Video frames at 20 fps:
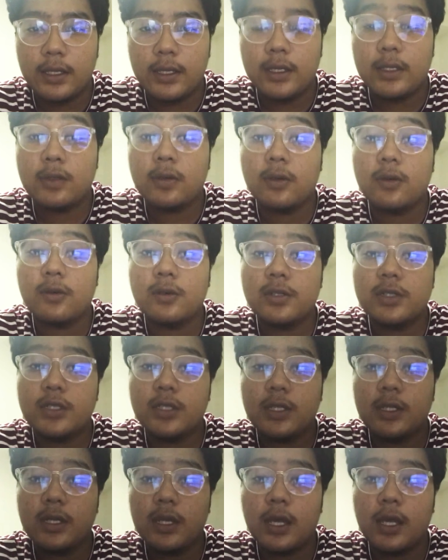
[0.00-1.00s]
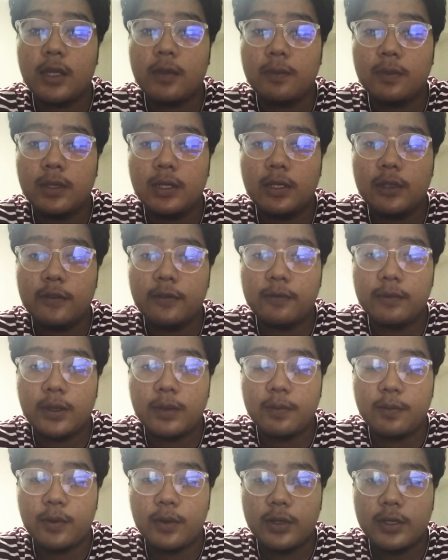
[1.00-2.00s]
In conclusion, I believe
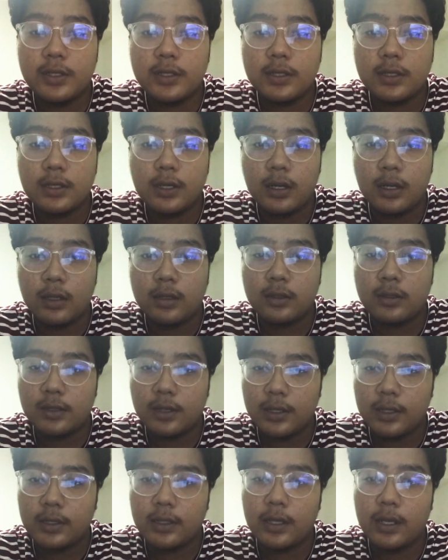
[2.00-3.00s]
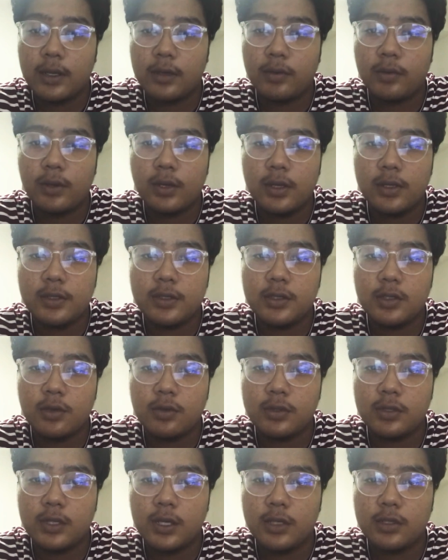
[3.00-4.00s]
my points are correct and really
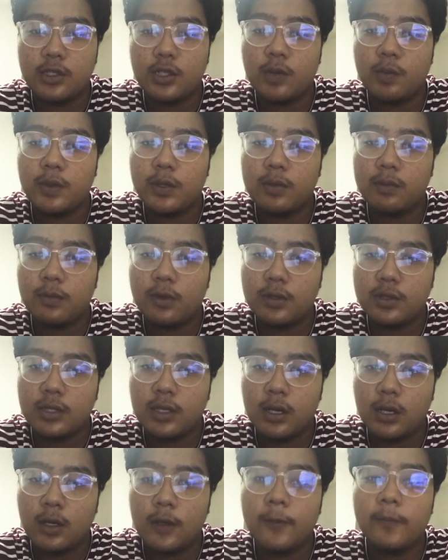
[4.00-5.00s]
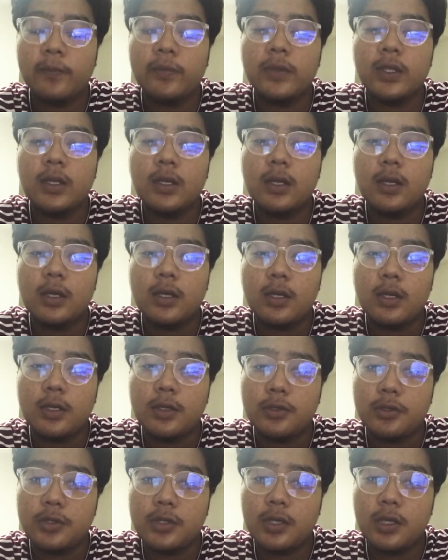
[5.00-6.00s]
shows that shopping malls are
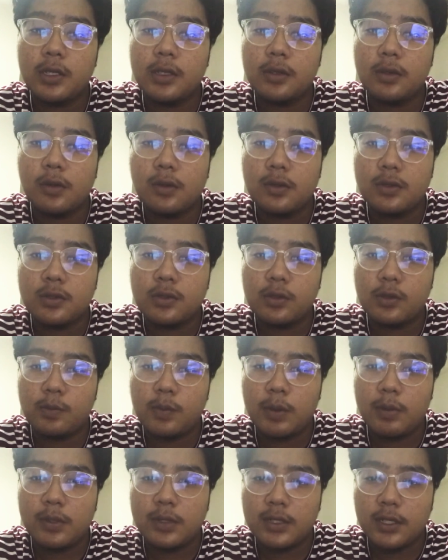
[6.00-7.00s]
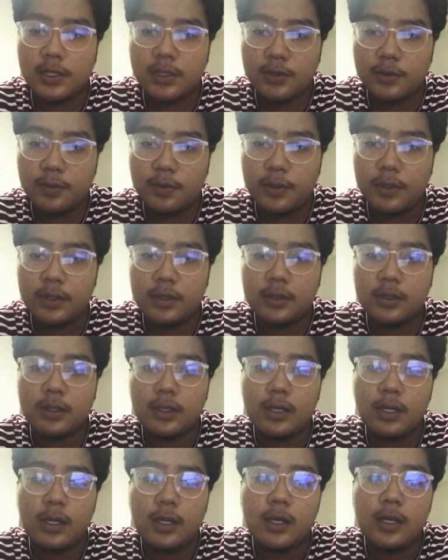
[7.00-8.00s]
usually close to public transport
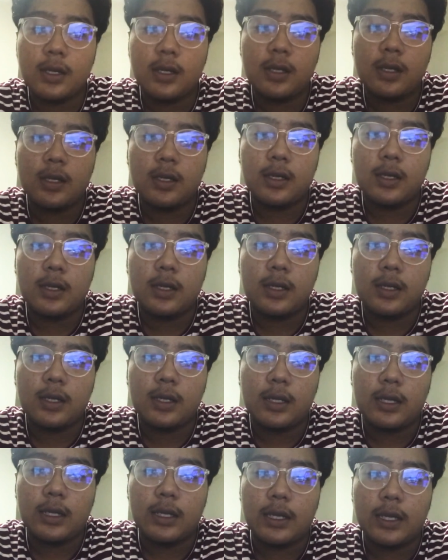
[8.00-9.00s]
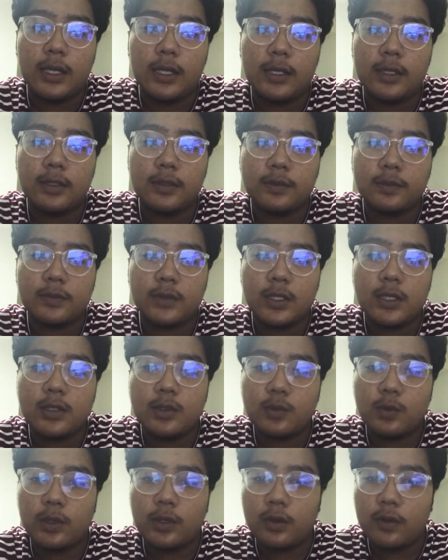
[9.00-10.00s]
and
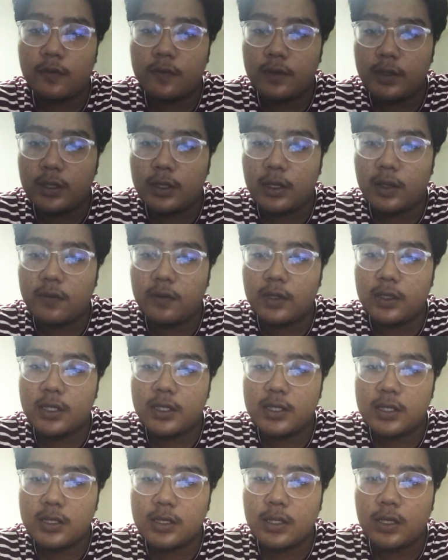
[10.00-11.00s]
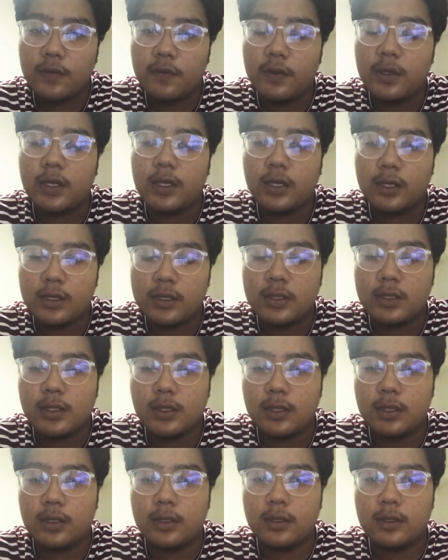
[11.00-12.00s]
is one of the advantages living in the
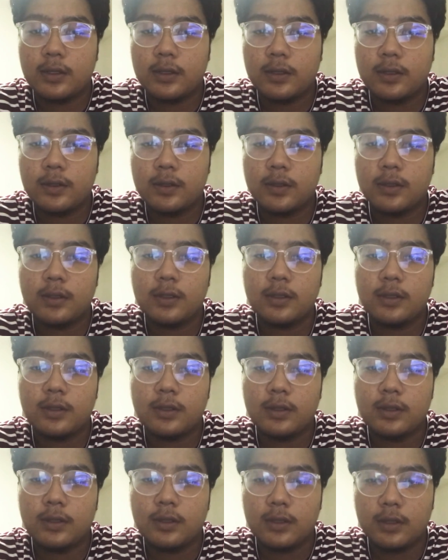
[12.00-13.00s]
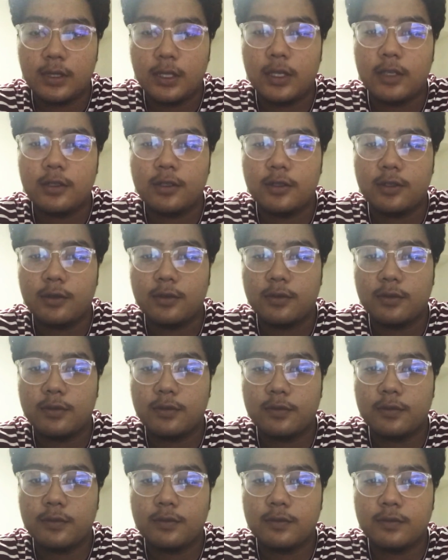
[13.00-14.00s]
city. Thank you.